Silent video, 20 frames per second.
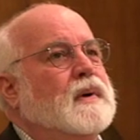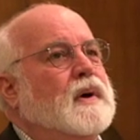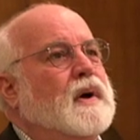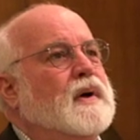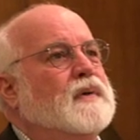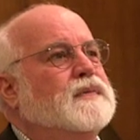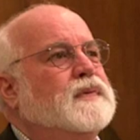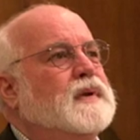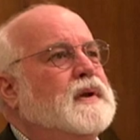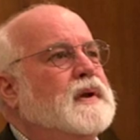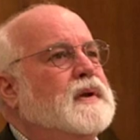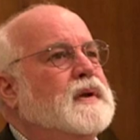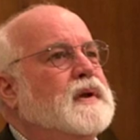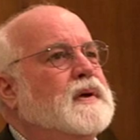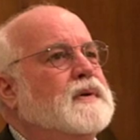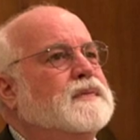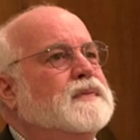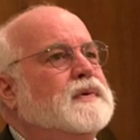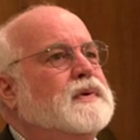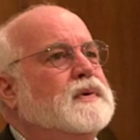often
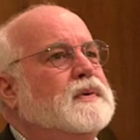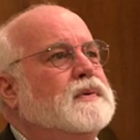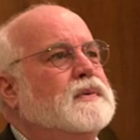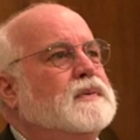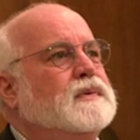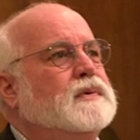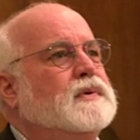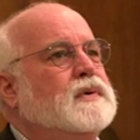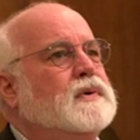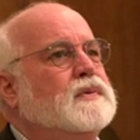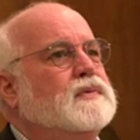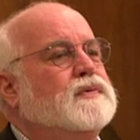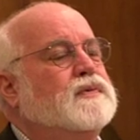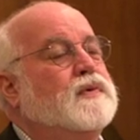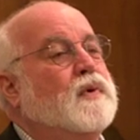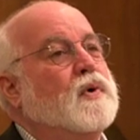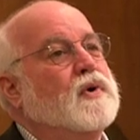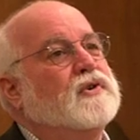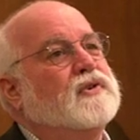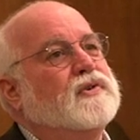enough to
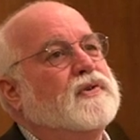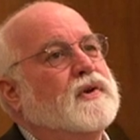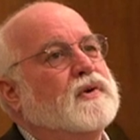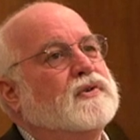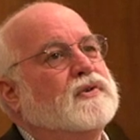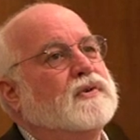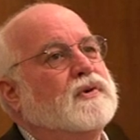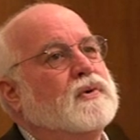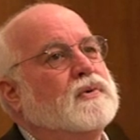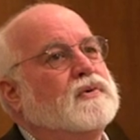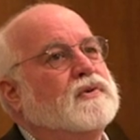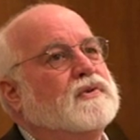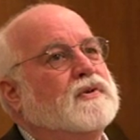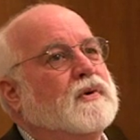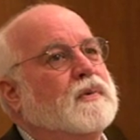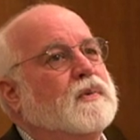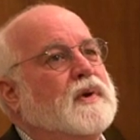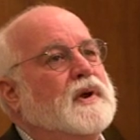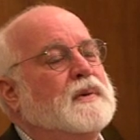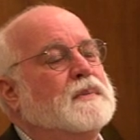force their students
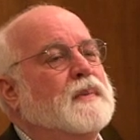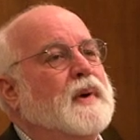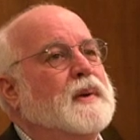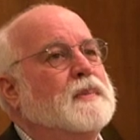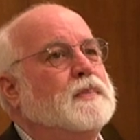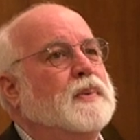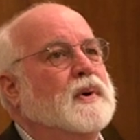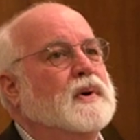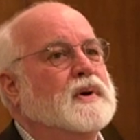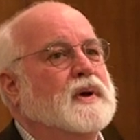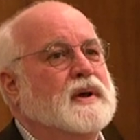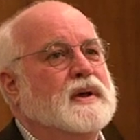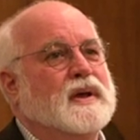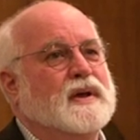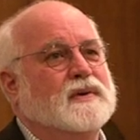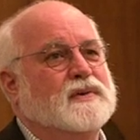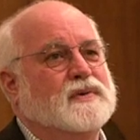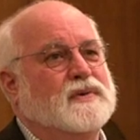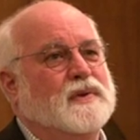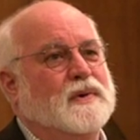to read my book
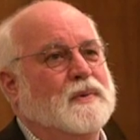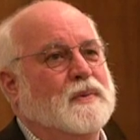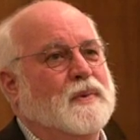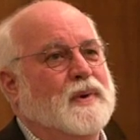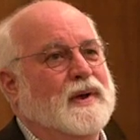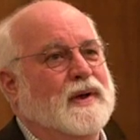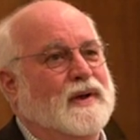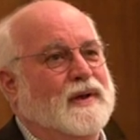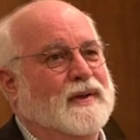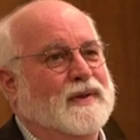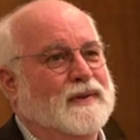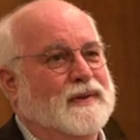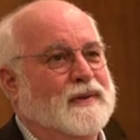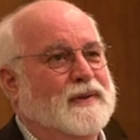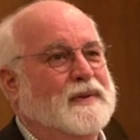against their will.